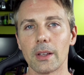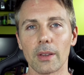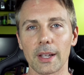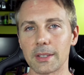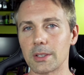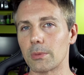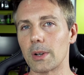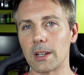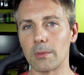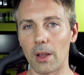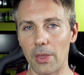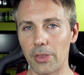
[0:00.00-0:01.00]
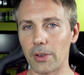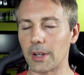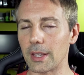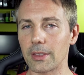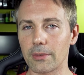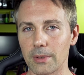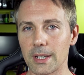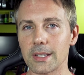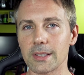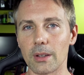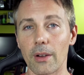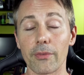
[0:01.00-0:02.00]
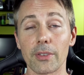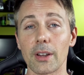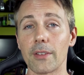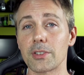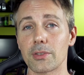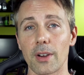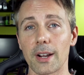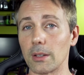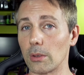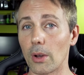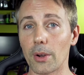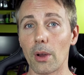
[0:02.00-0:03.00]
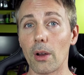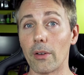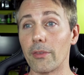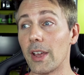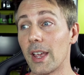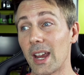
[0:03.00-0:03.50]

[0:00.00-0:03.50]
like the 2133 stuff that I've tried a lot of,